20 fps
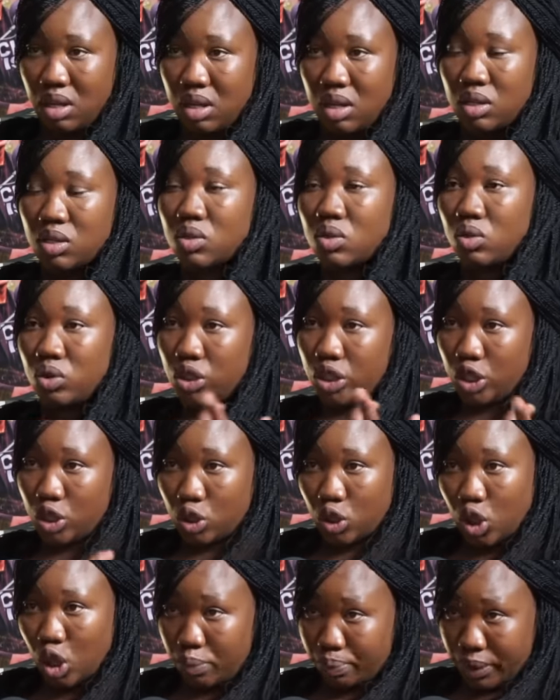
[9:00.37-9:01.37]
So she
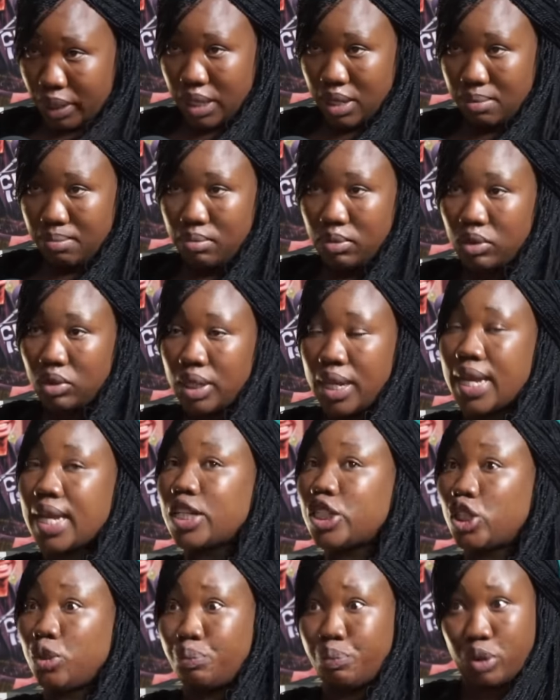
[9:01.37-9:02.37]
stopped him. There
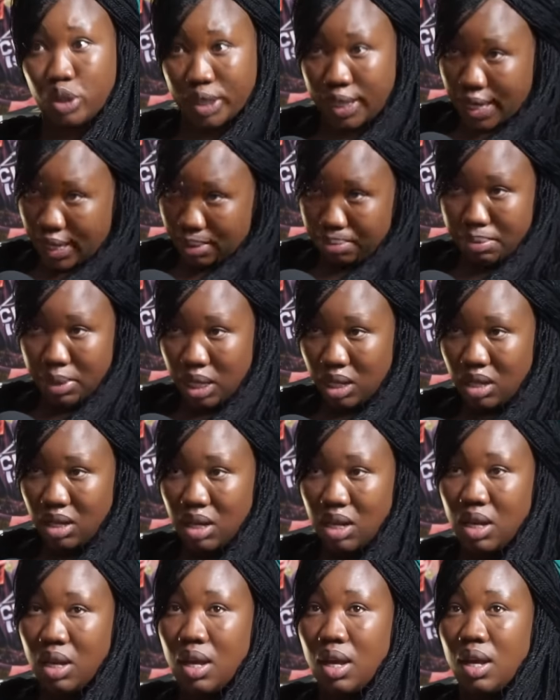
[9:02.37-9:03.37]
she protected me.
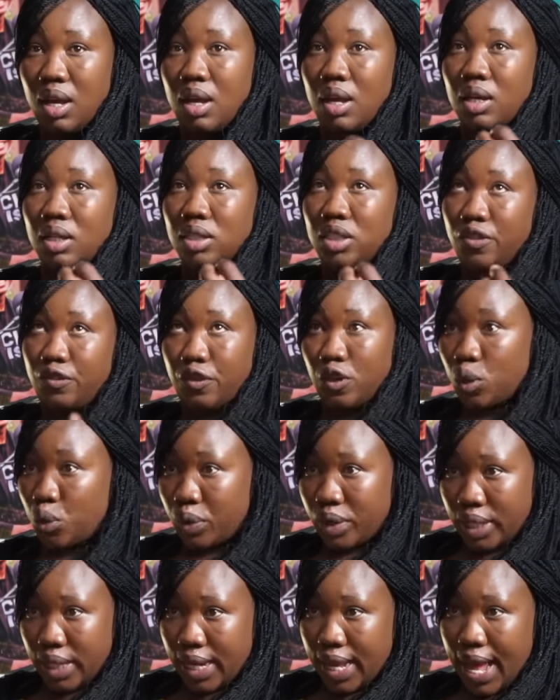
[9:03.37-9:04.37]
She fought
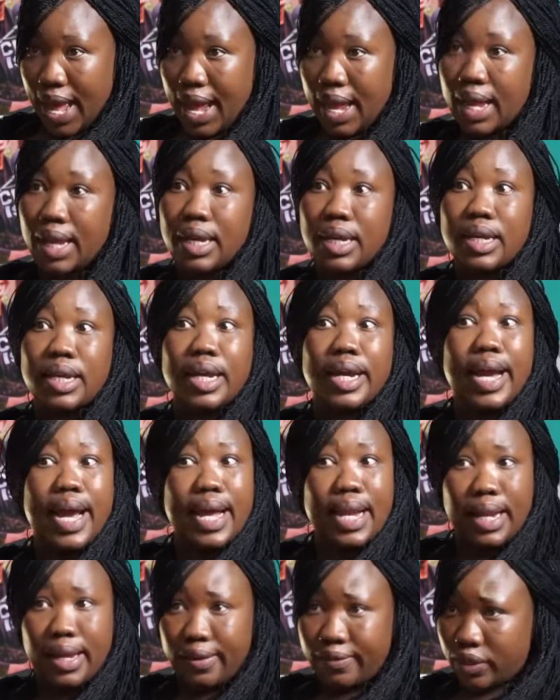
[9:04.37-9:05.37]
with the guy, and then the guy
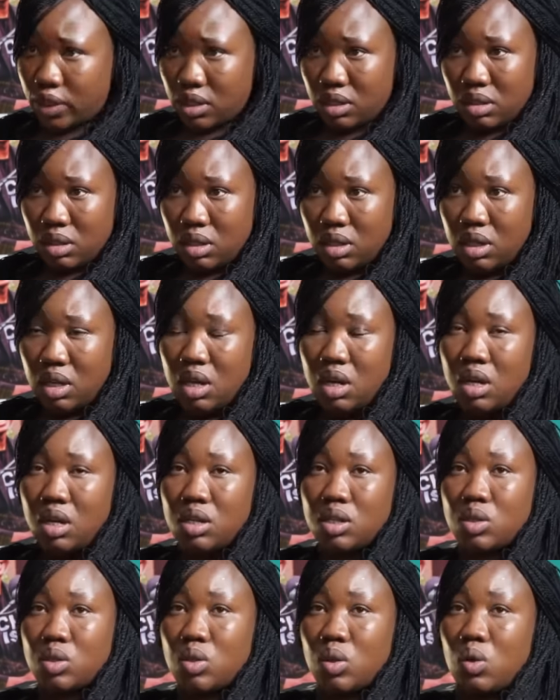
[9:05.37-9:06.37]
left.
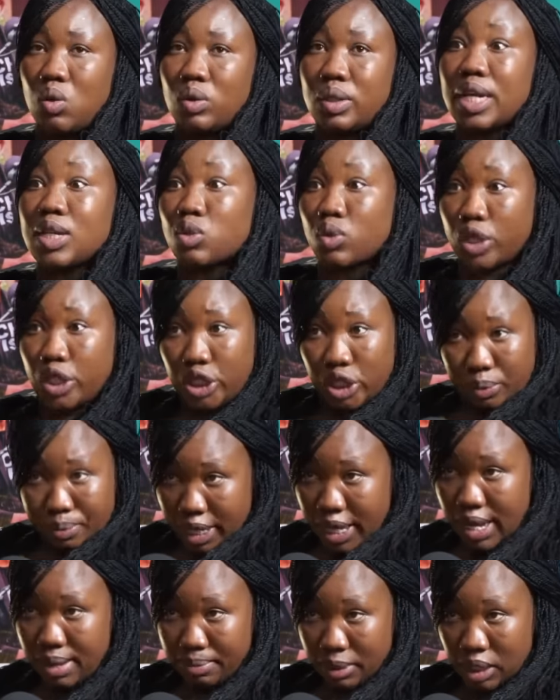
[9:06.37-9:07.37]
So that's when she
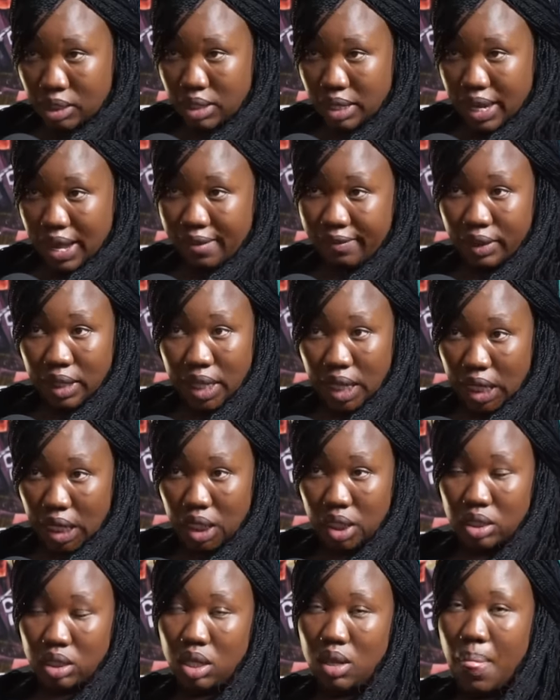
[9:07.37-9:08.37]
became sick after
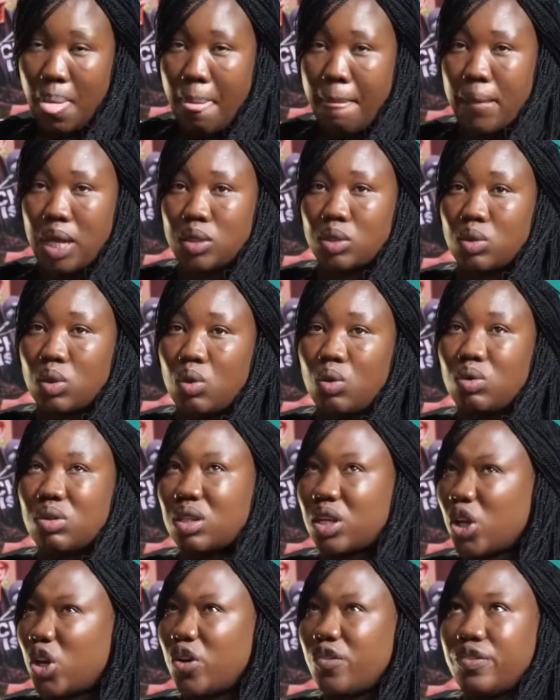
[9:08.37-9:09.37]
it. So
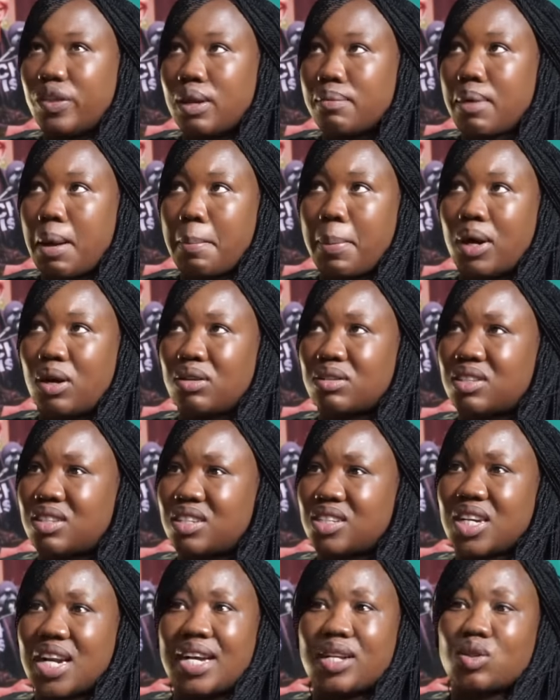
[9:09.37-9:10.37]
3 of them
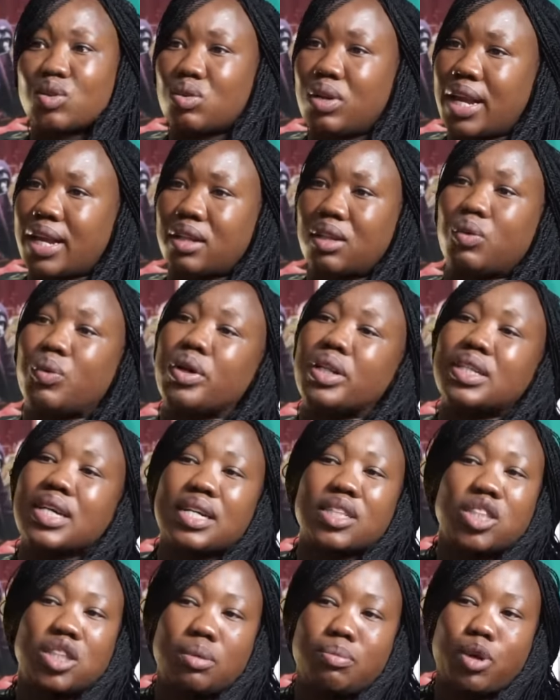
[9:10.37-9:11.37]
they were
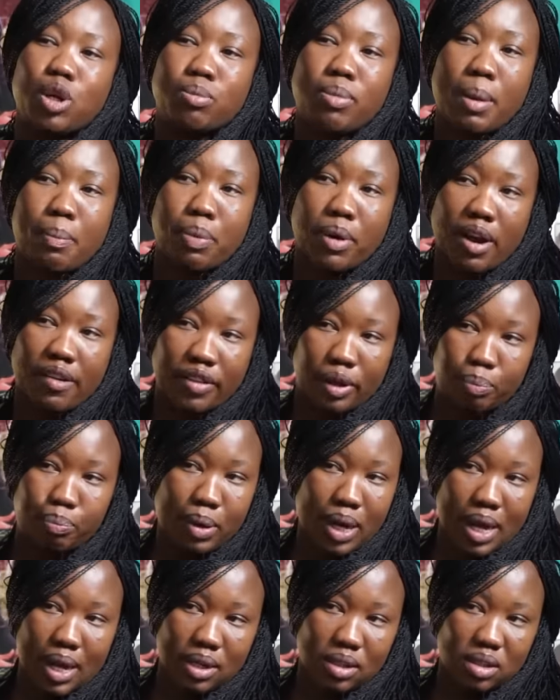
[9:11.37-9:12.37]
touching me on my private
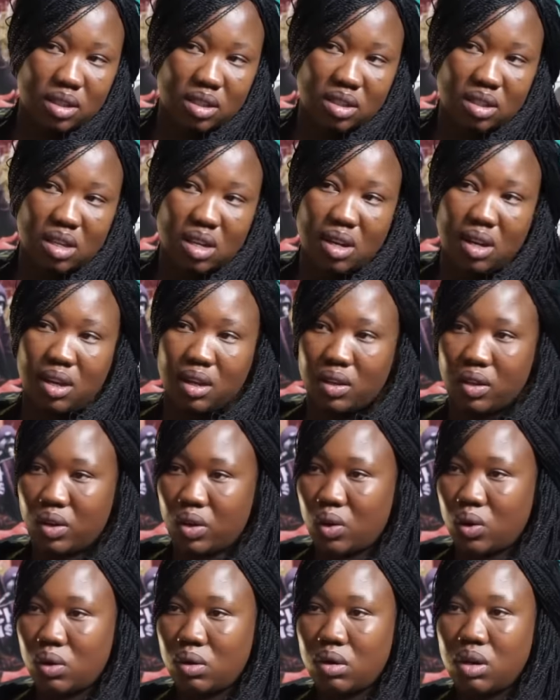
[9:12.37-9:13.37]
parts, you
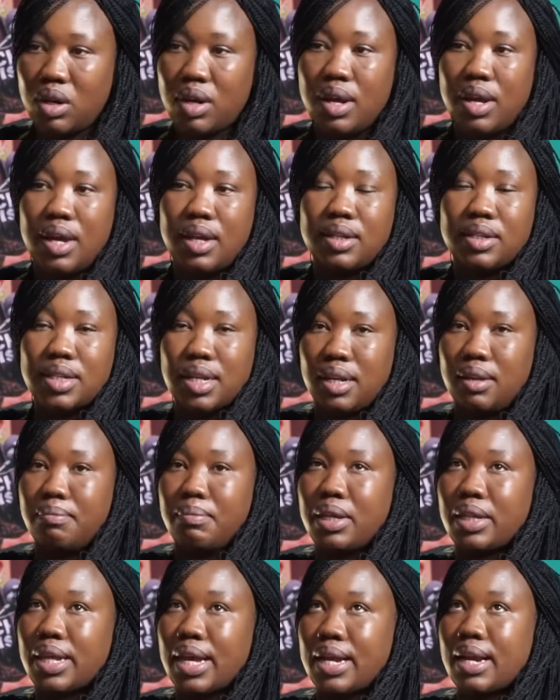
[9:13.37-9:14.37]
know, telling
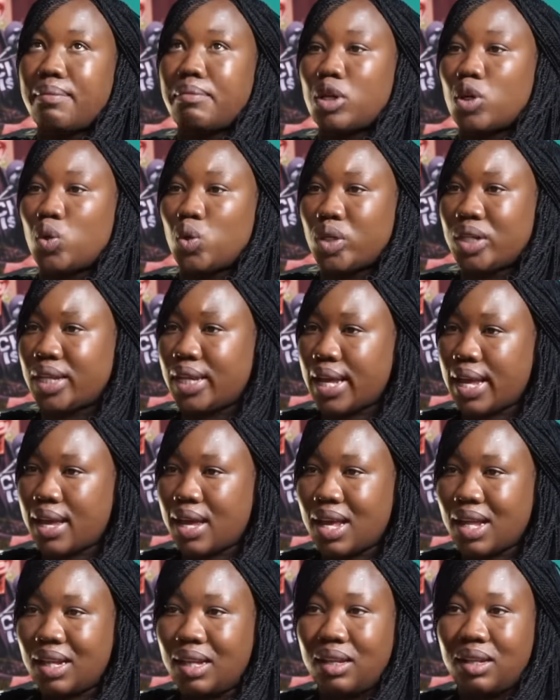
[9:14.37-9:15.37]
me that I'm a good
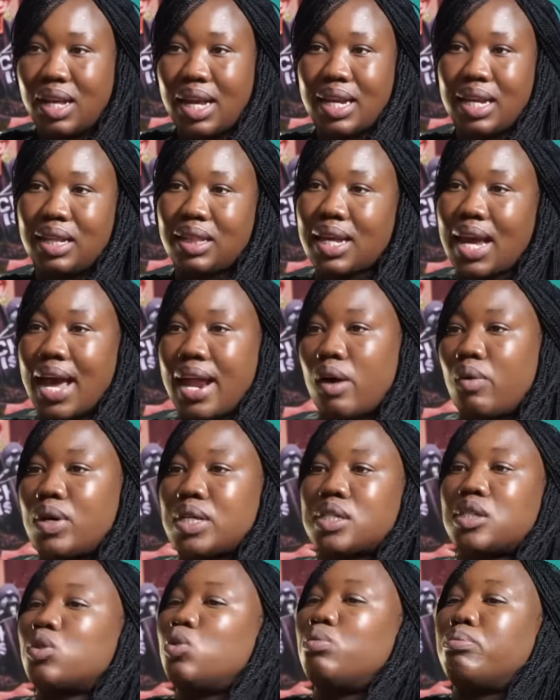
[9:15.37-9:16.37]
girl. And then the other
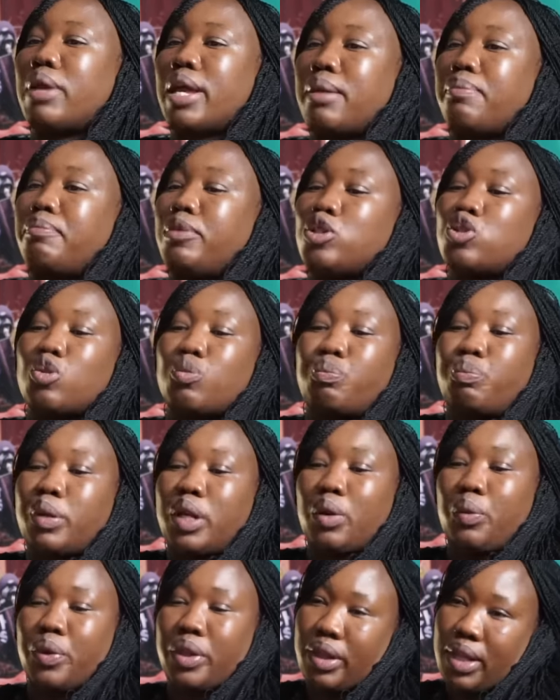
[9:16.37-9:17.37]
ones, they made me to
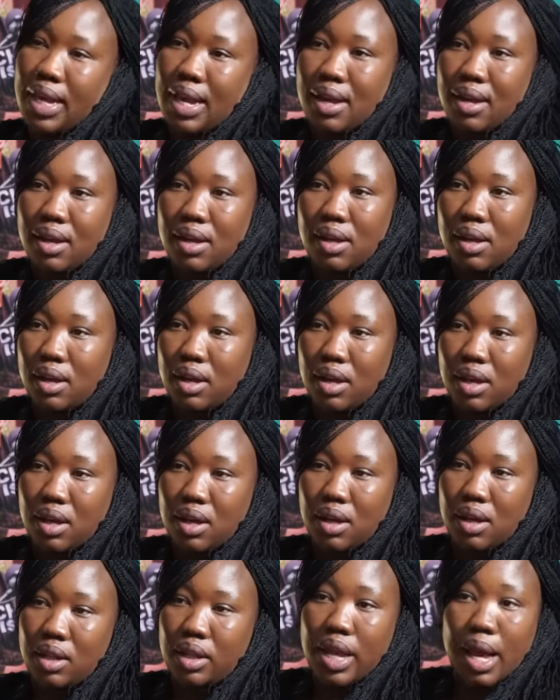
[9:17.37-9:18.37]
play with their
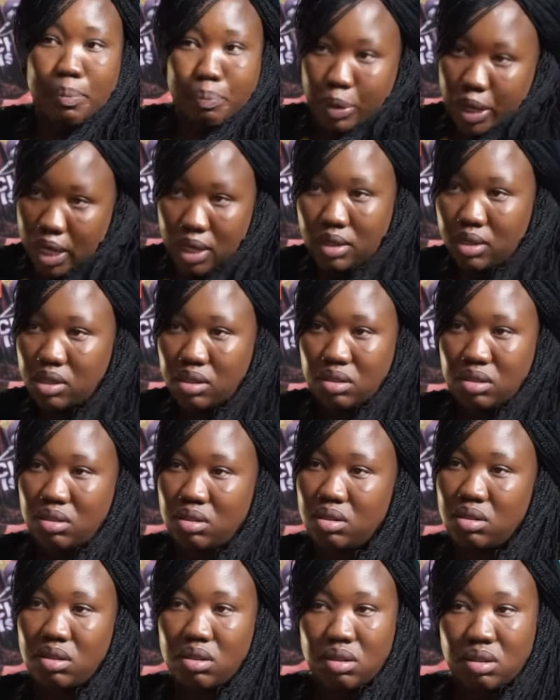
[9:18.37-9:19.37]
penis.
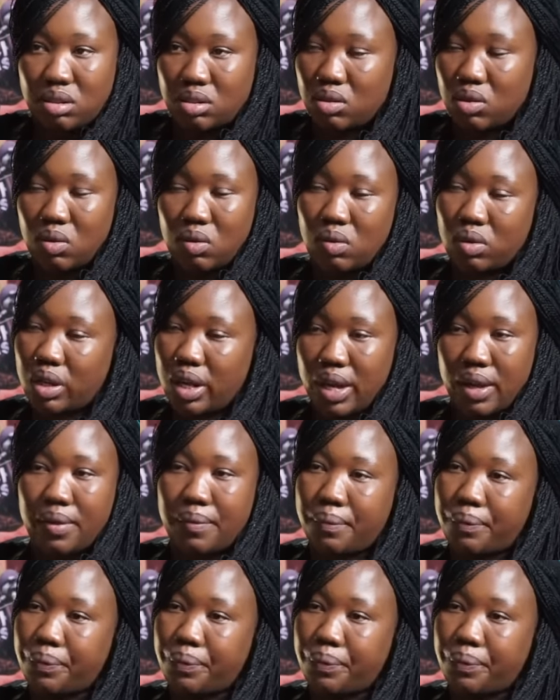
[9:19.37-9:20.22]
So, yeah.